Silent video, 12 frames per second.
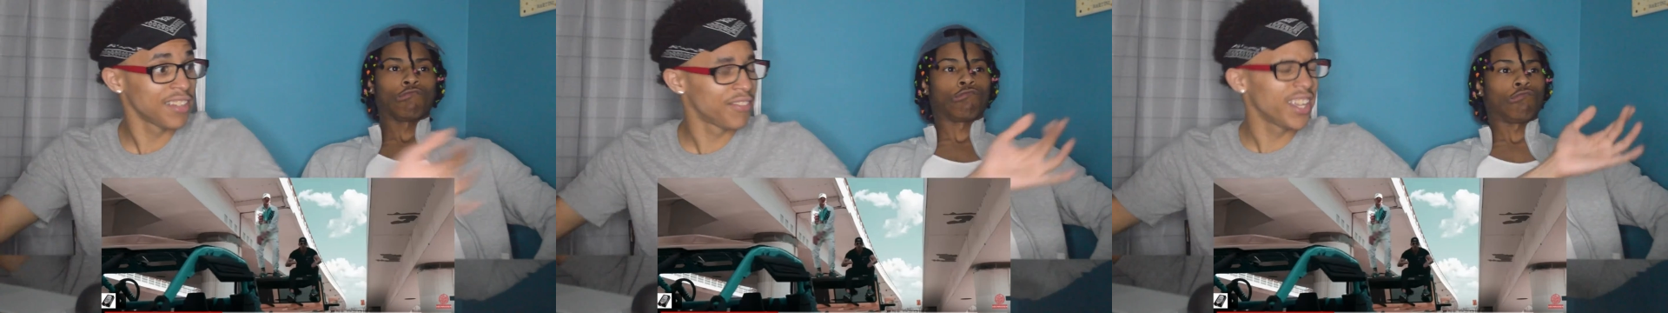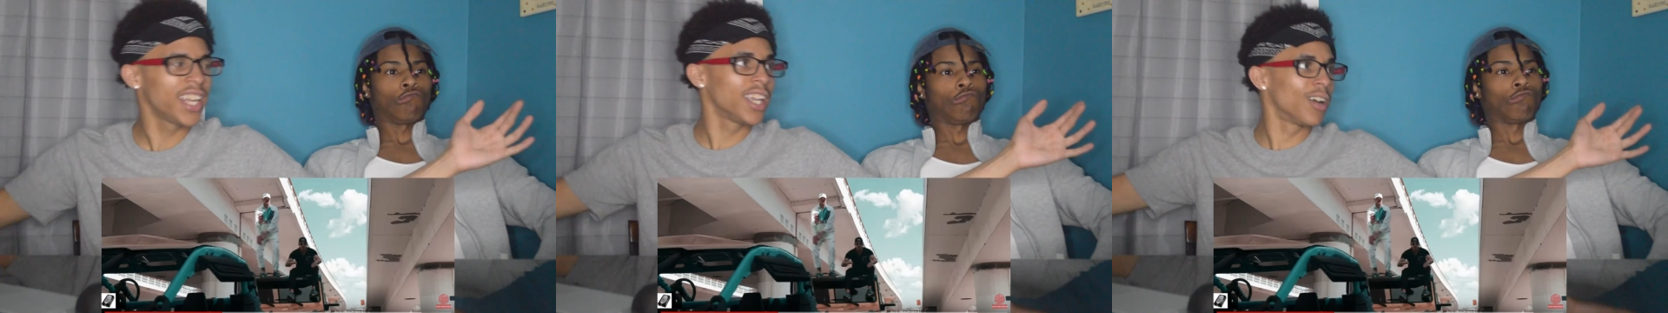Speaker 1: in
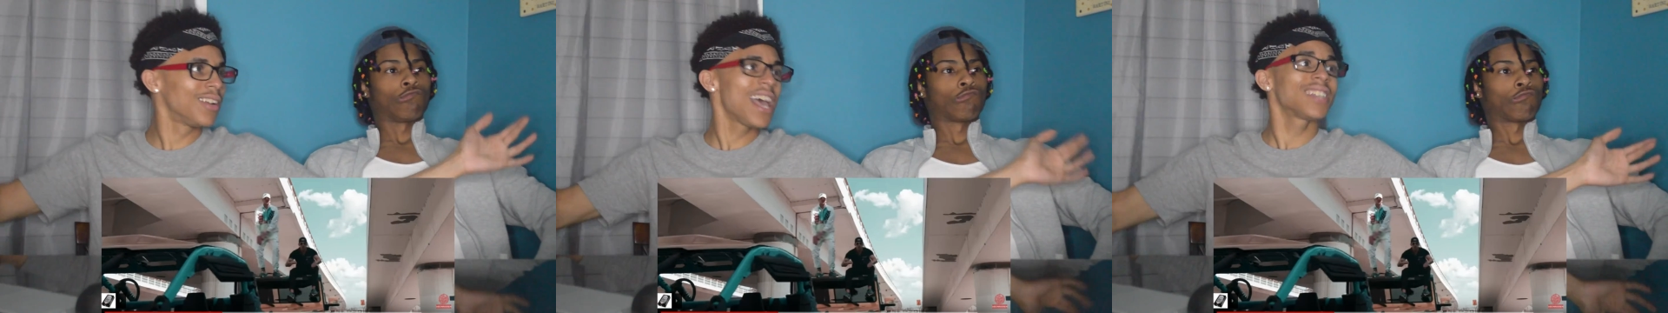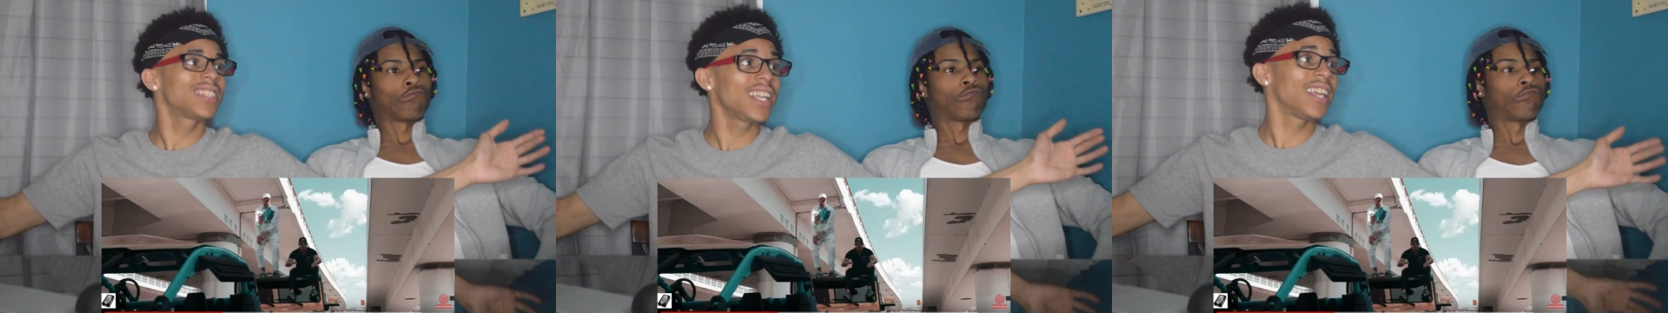the video,
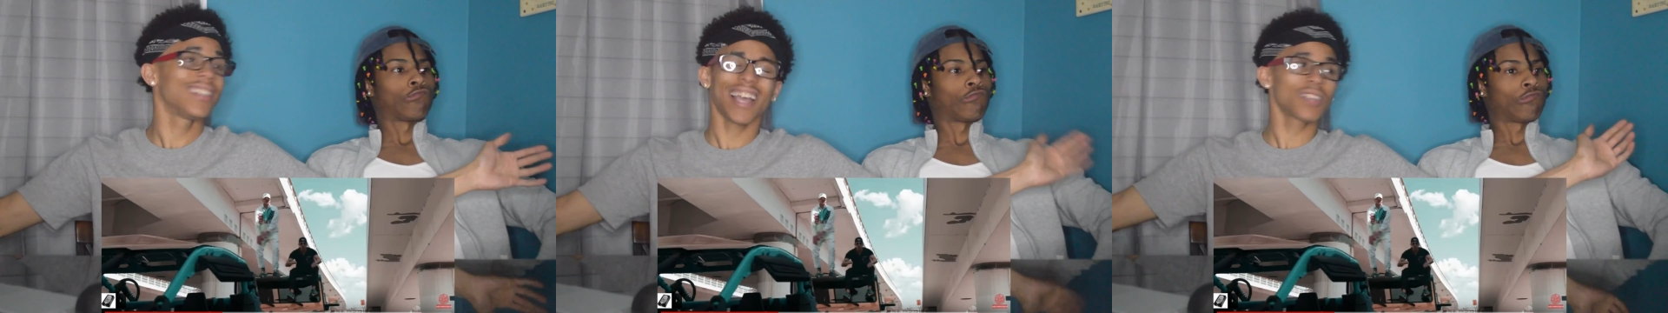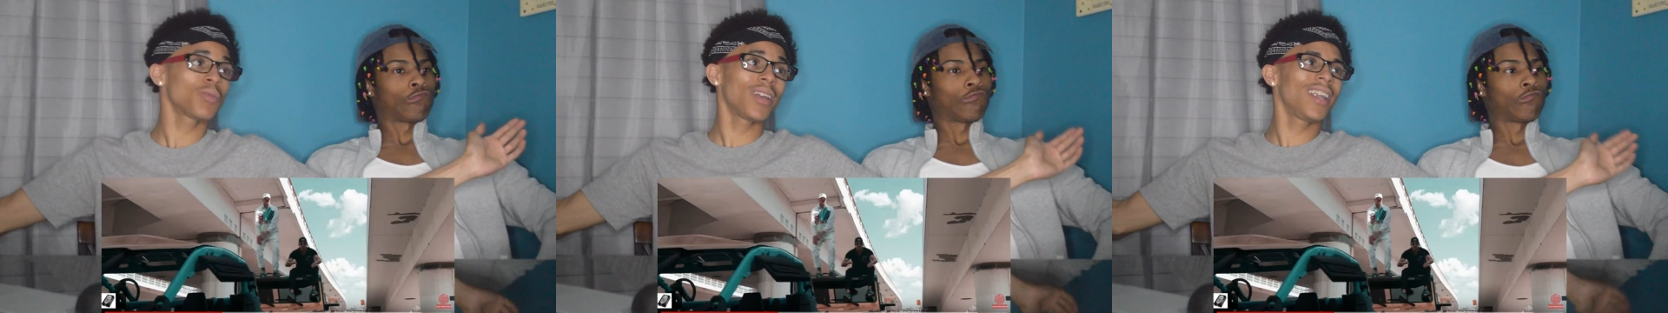that's
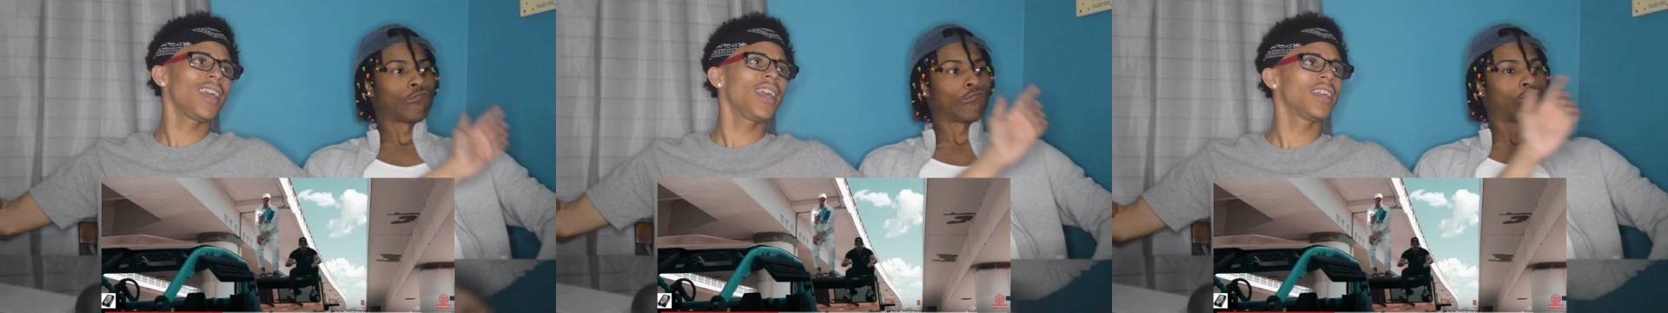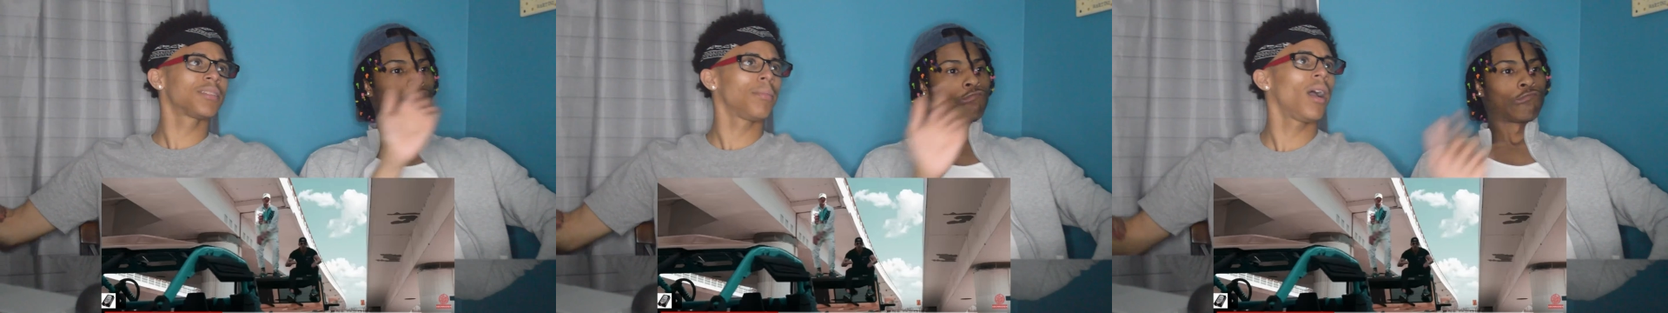it. That's what it
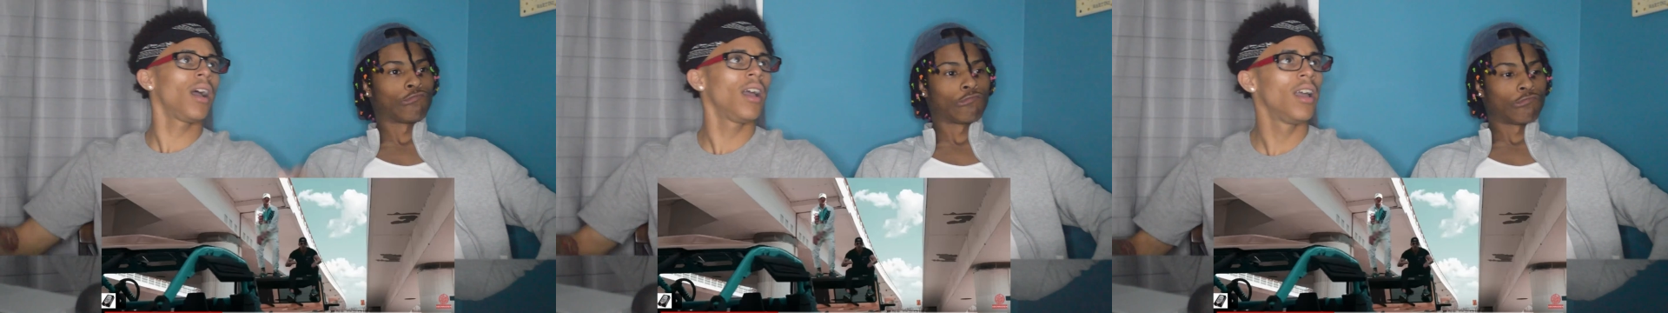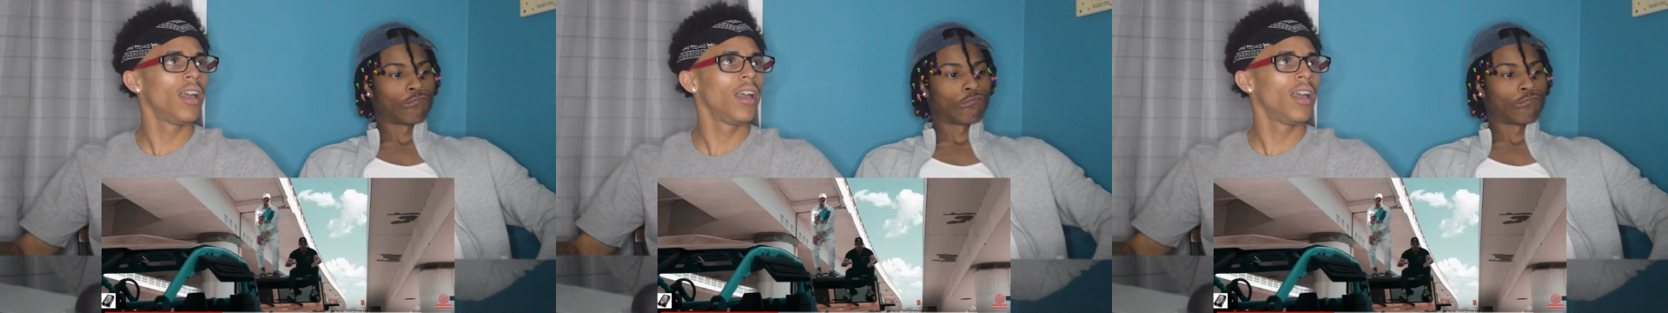is, bro.